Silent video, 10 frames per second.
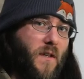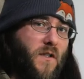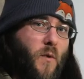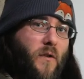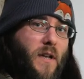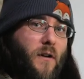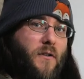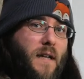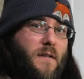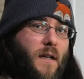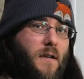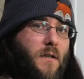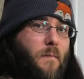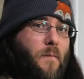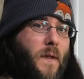the smoothed out
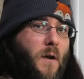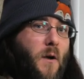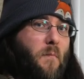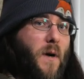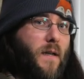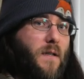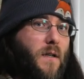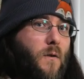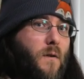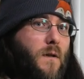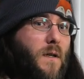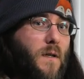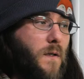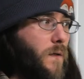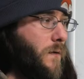translation, but to do
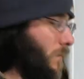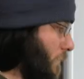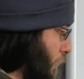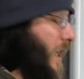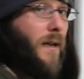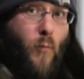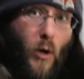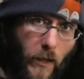to read it more